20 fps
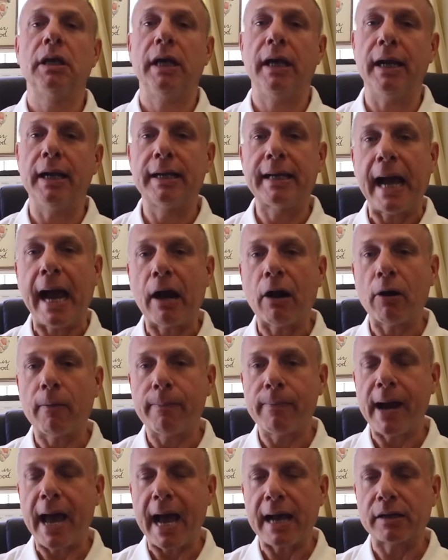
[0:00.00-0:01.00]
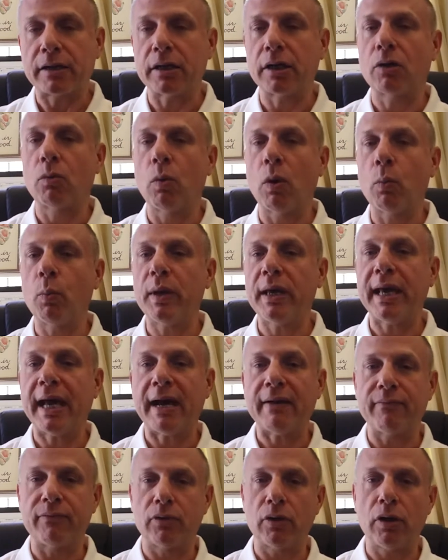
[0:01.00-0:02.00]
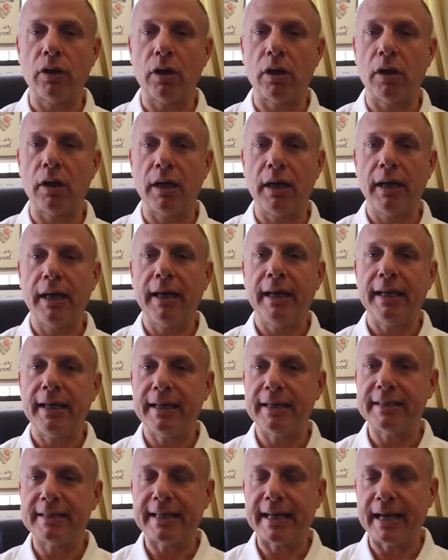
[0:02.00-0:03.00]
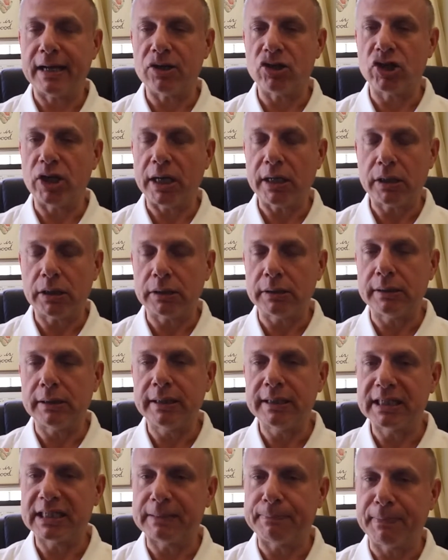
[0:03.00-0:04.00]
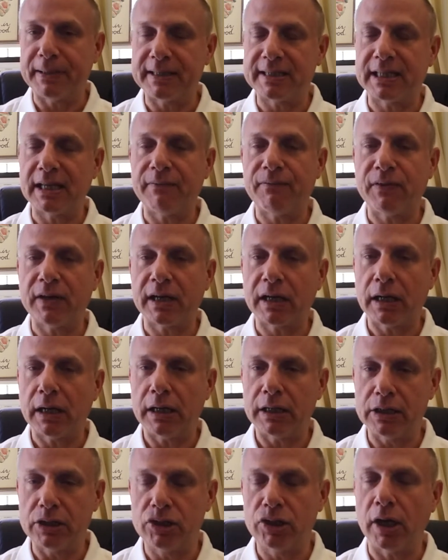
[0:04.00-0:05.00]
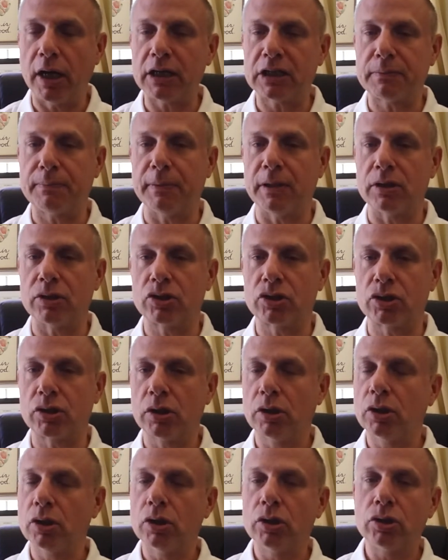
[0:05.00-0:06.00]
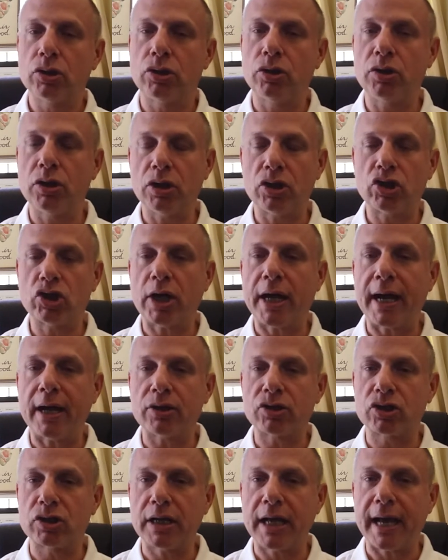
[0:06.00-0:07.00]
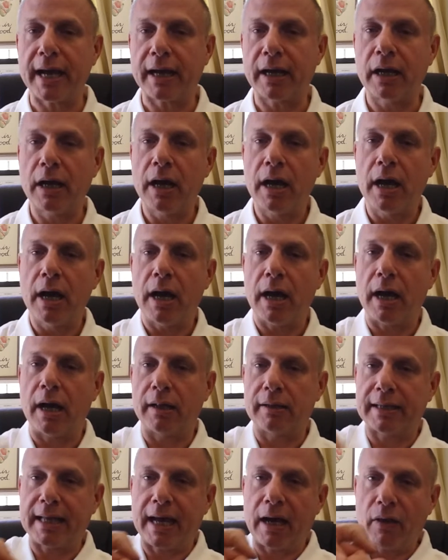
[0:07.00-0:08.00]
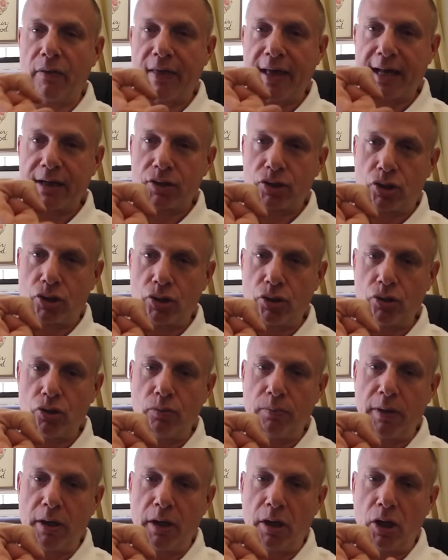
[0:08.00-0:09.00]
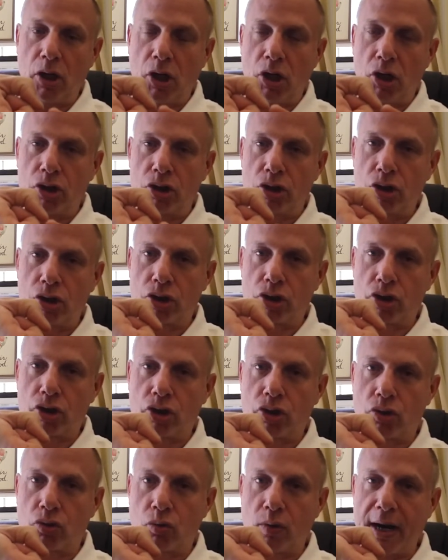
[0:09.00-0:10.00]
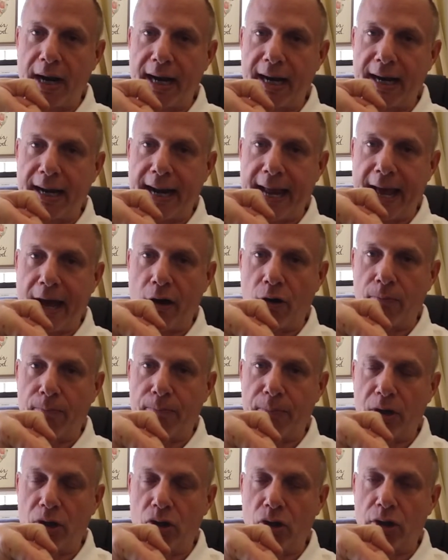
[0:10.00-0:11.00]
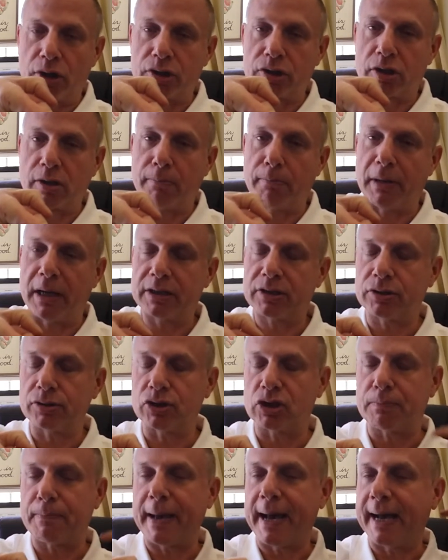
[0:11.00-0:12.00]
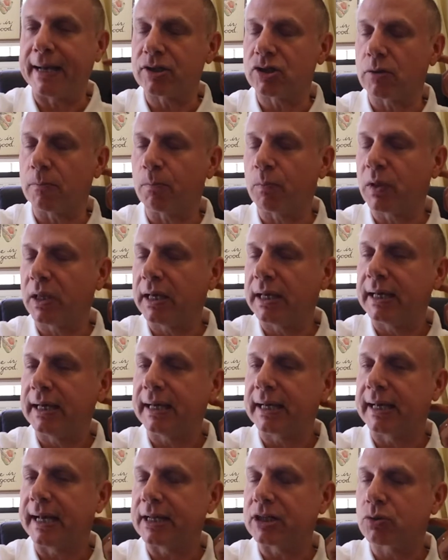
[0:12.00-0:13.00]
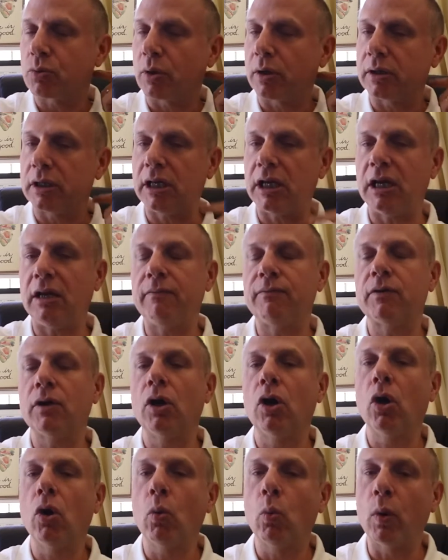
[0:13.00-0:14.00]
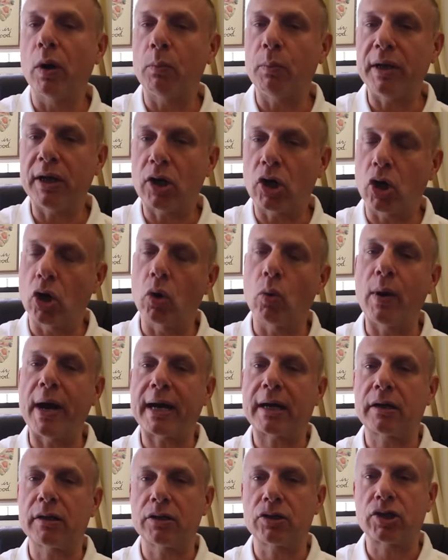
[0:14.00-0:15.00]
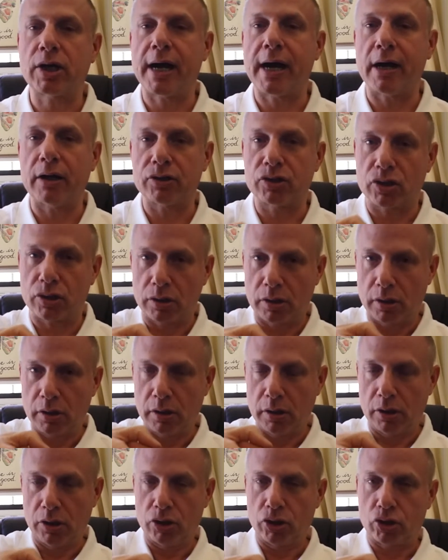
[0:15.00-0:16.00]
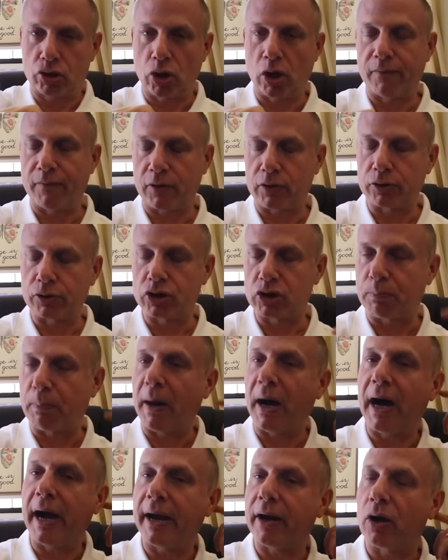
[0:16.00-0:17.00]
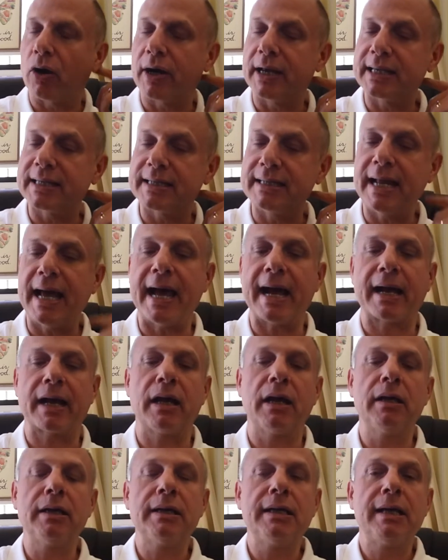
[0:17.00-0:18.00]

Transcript: In chiropractic, what we have learned is that gentle, specific adjustments to the child's neck allow that tube to straighten out, because the muscle spasm gets relieved when we correct the child's cervical spine or his neck.